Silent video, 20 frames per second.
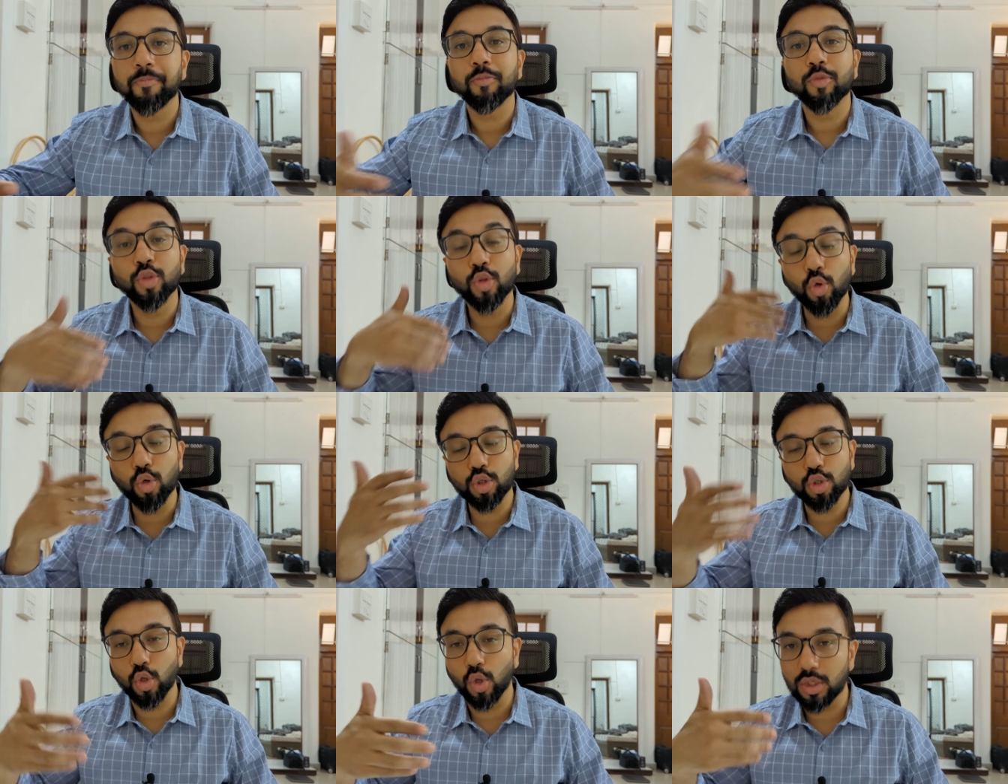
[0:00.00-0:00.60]

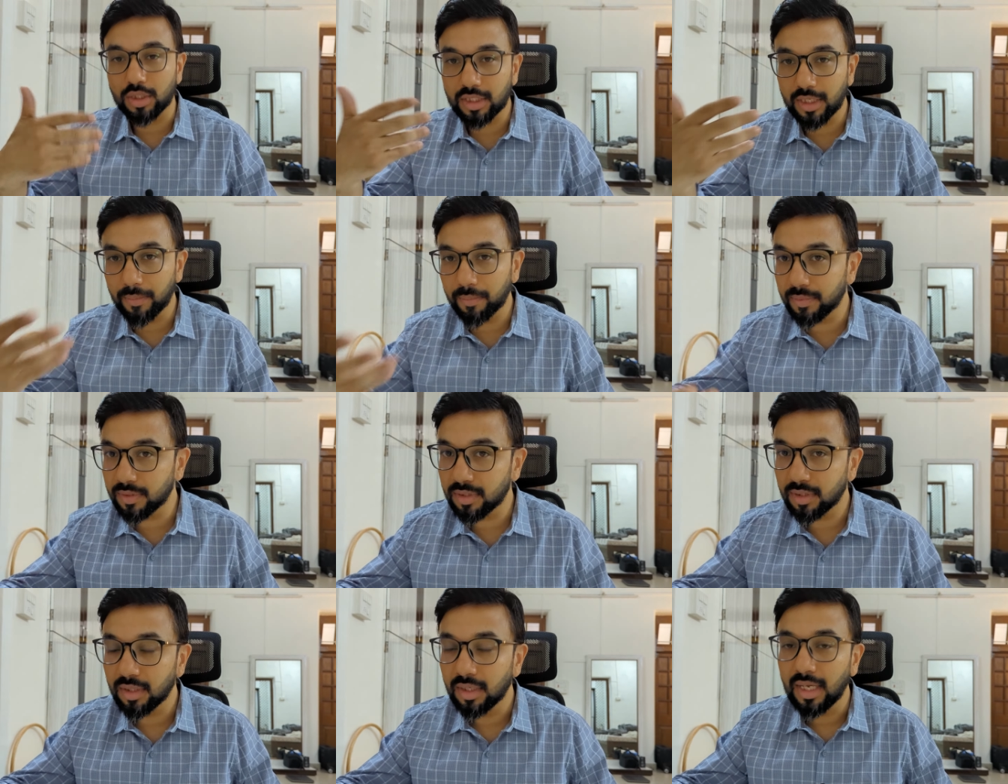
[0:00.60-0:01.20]
those
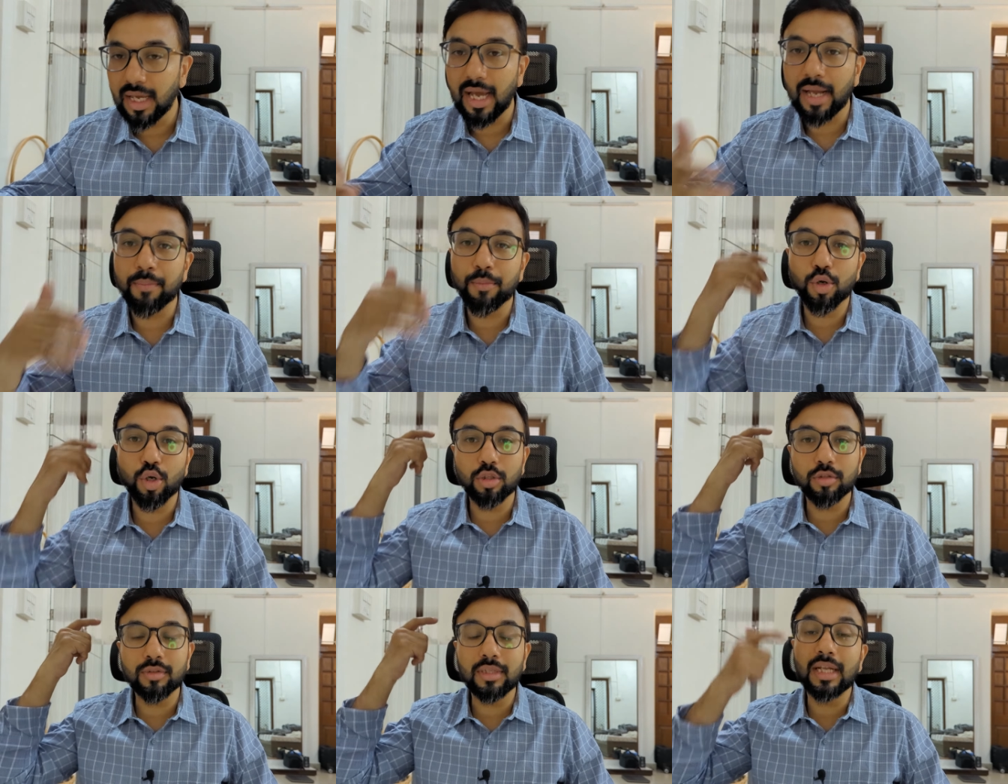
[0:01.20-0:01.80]
concepts, and
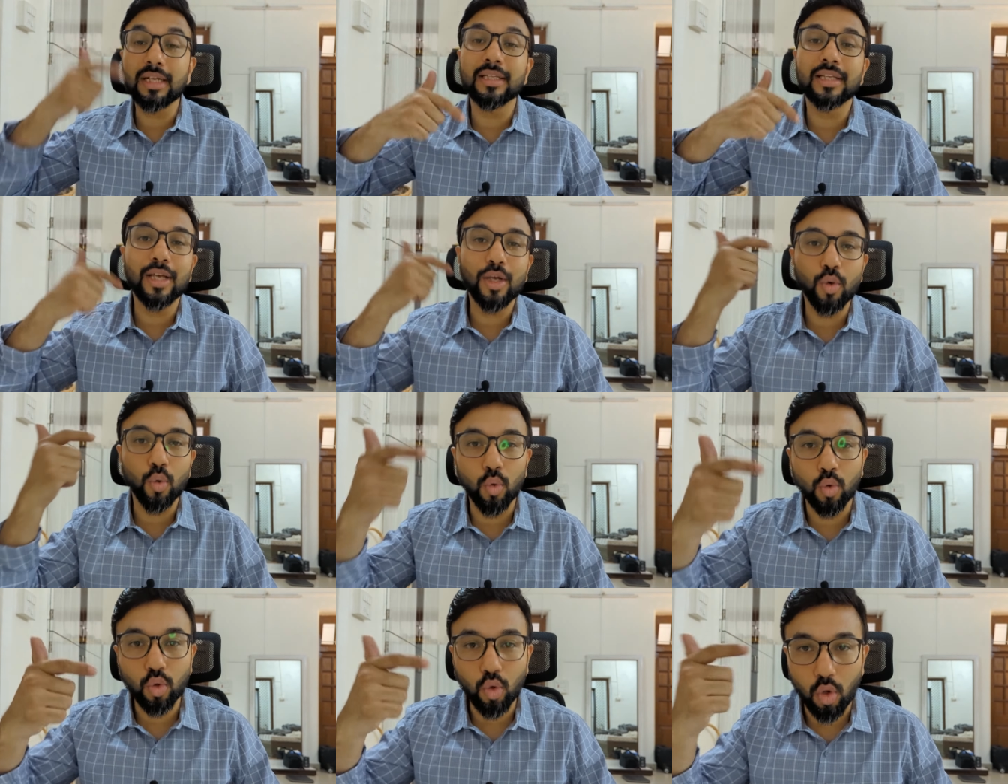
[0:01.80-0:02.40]
because of that their
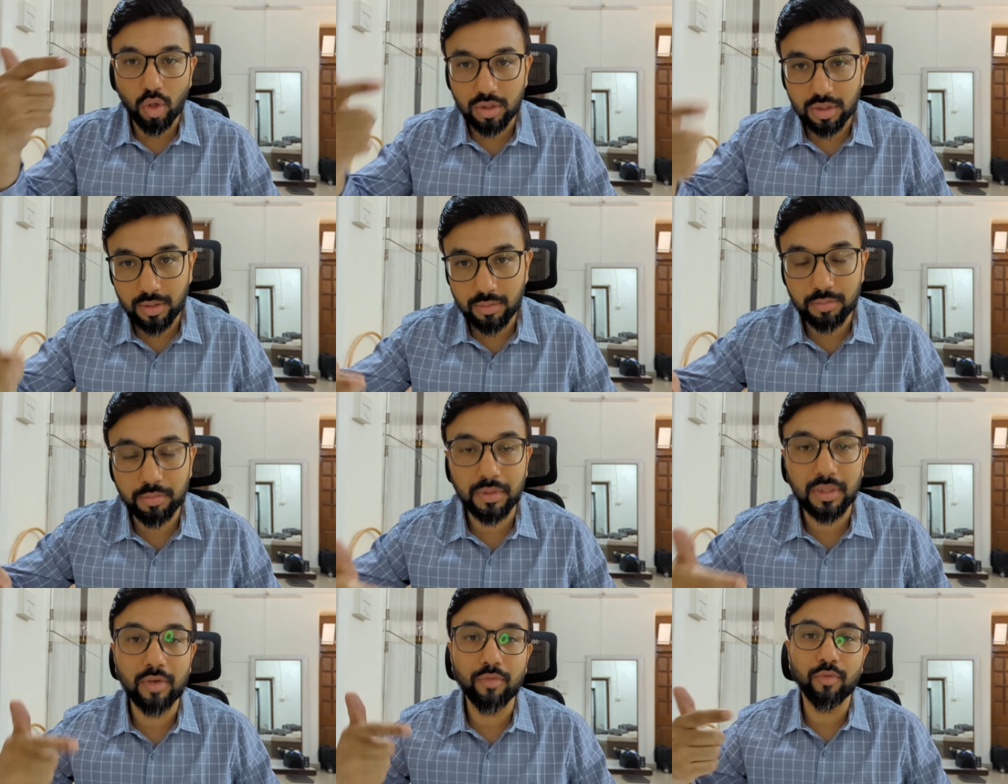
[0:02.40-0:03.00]
own concepts
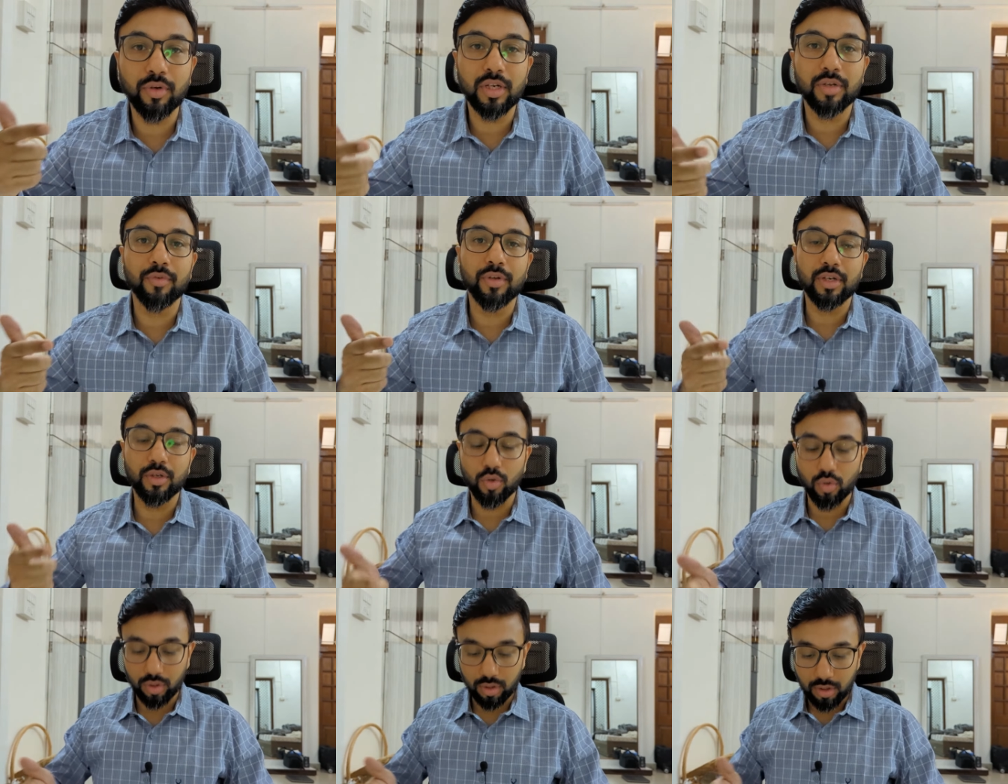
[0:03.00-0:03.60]
become very,
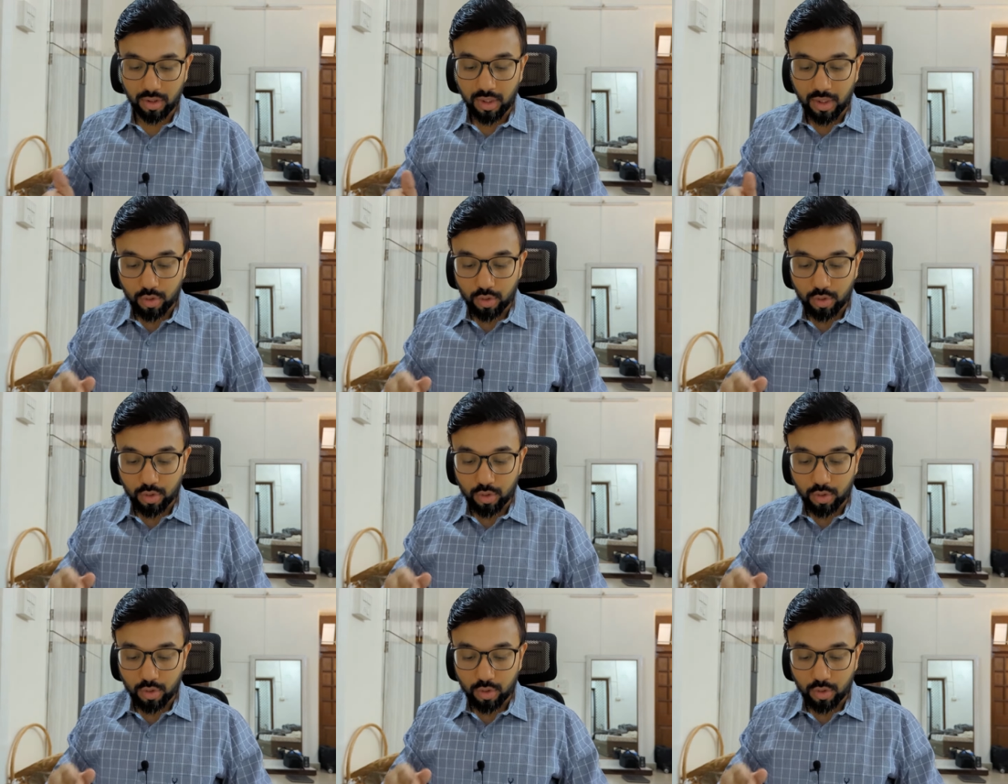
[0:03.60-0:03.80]
very good.